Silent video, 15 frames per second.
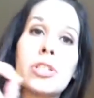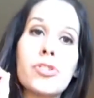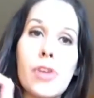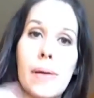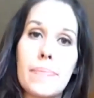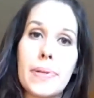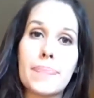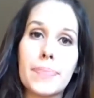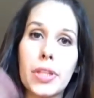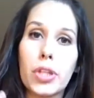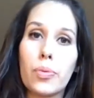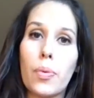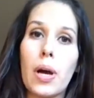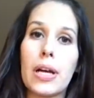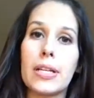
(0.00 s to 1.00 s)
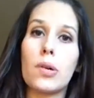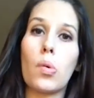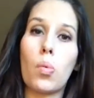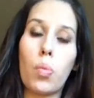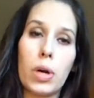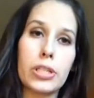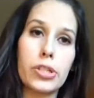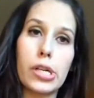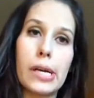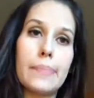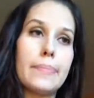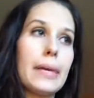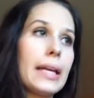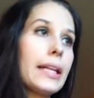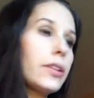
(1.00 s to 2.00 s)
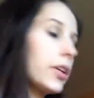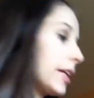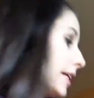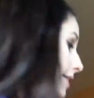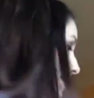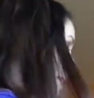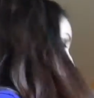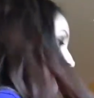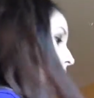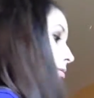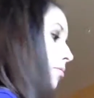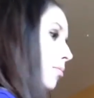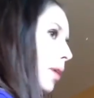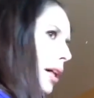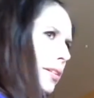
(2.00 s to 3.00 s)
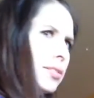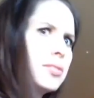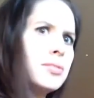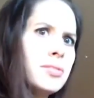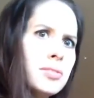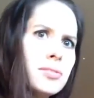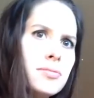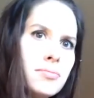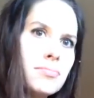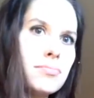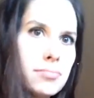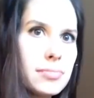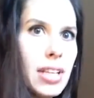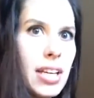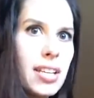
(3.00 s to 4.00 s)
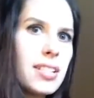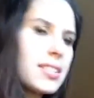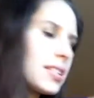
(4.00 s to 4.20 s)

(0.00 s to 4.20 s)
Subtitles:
trip. You want one trip. Make it look easy. Well, it is